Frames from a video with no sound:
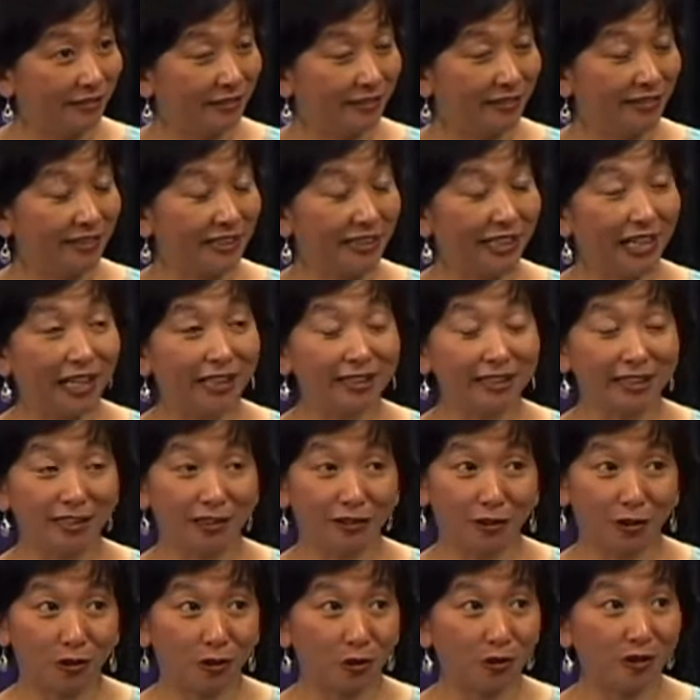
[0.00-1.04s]
the last thing
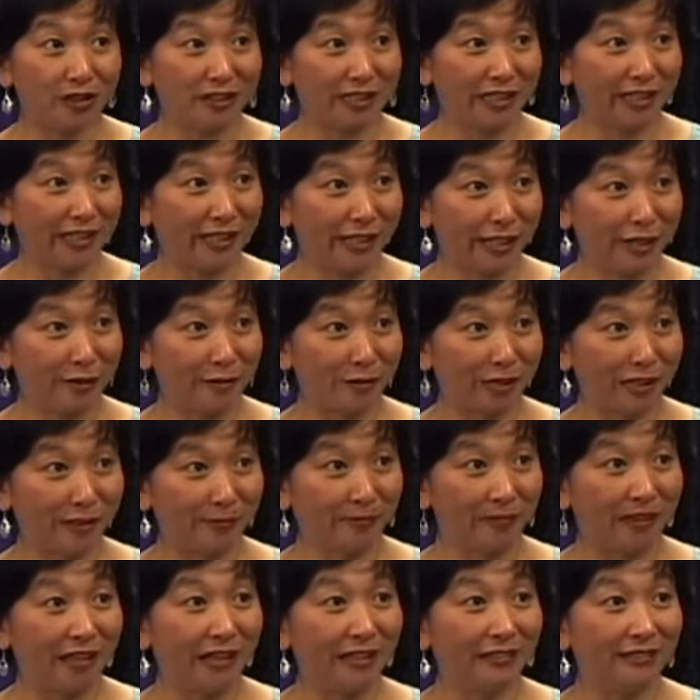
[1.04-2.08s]
to go is the
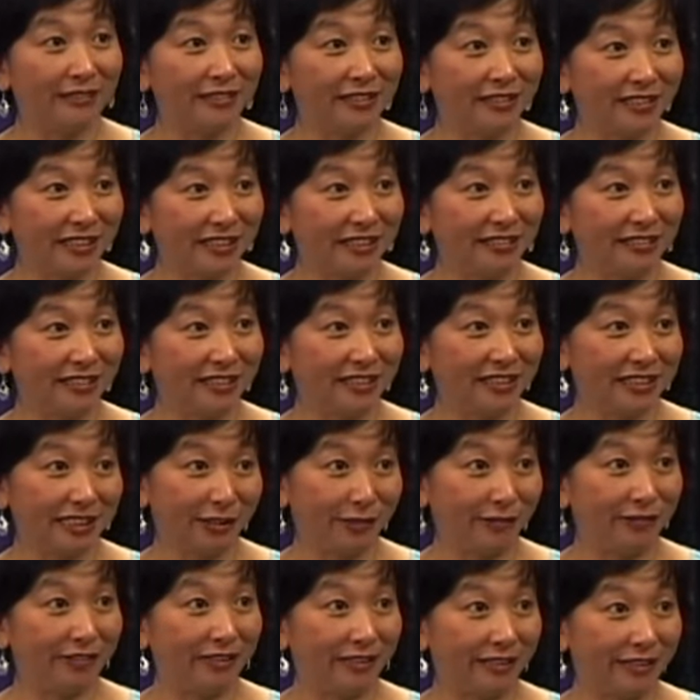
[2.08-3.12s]
hearing, and the dignity
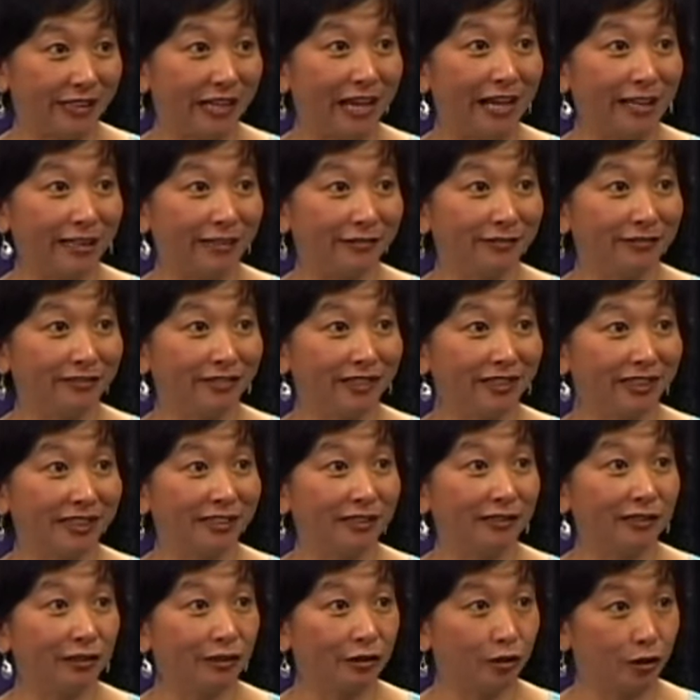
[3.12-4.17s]
of the life is
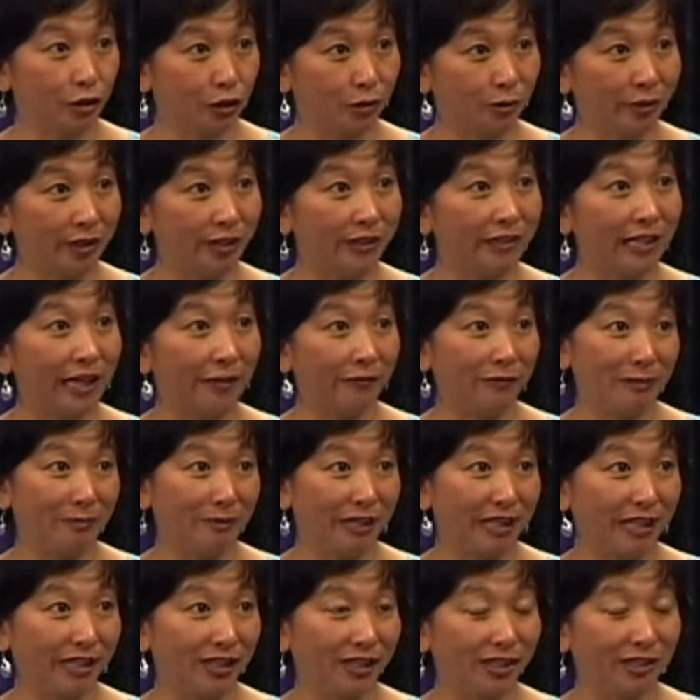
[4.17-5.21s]
to treat every
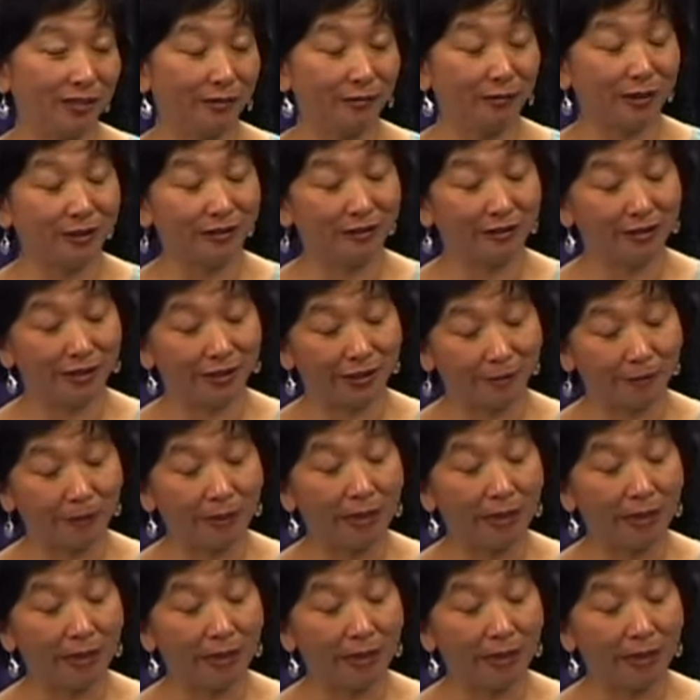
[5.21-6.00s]
patient, whether they're